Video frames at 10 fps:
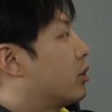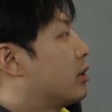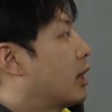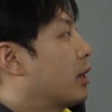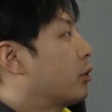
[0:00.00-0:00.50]

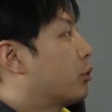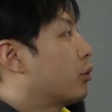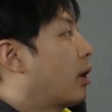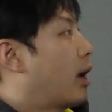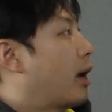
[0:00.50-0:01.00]
designed
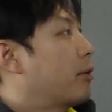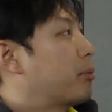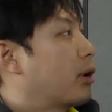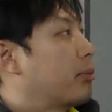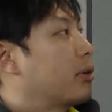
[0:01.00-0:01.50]
to have
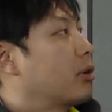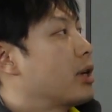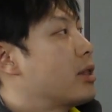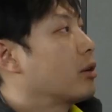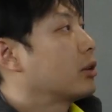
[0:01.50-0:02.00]
proper
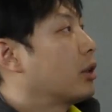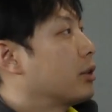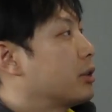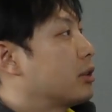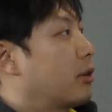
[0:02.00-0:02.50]

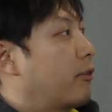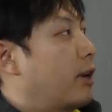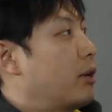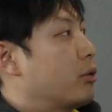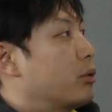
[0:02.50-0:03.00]
inductance
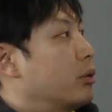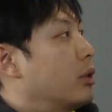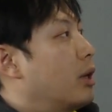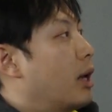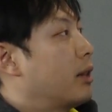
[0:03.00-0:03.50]
value,
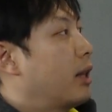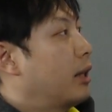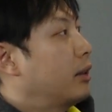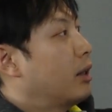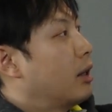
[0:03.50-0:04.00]
and
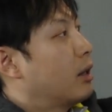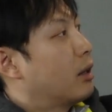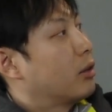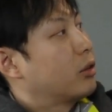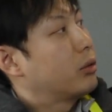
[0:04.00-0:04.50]
then
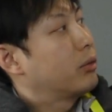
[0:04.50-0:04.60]
uh,